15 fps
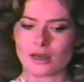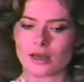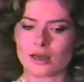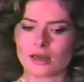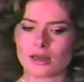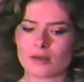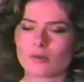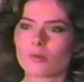
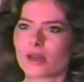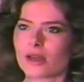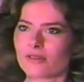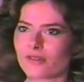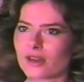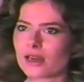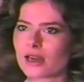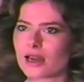And
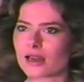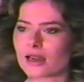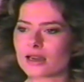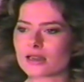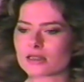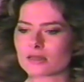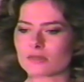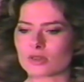when I finally got
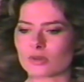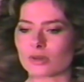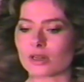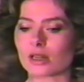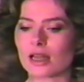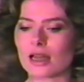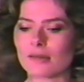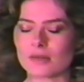accustomed
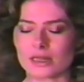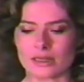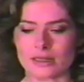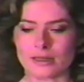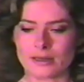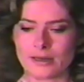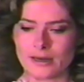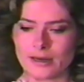to it,
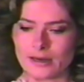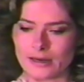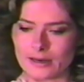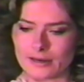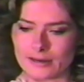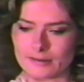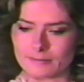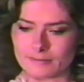acclimated,
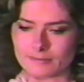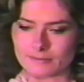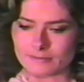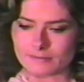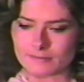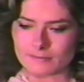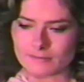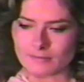um,
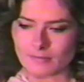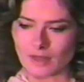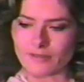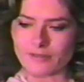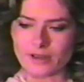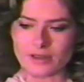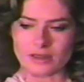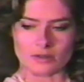
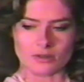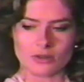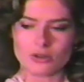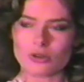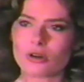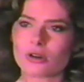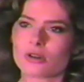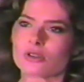I found that
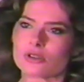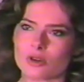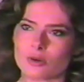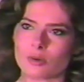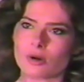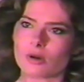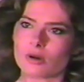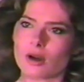New
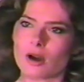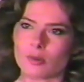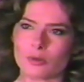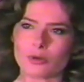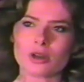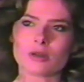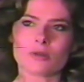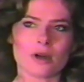Yorkers are,
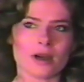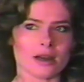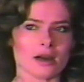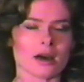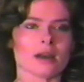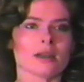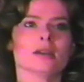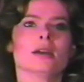are pretty
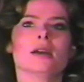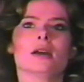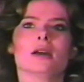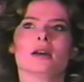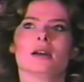right on.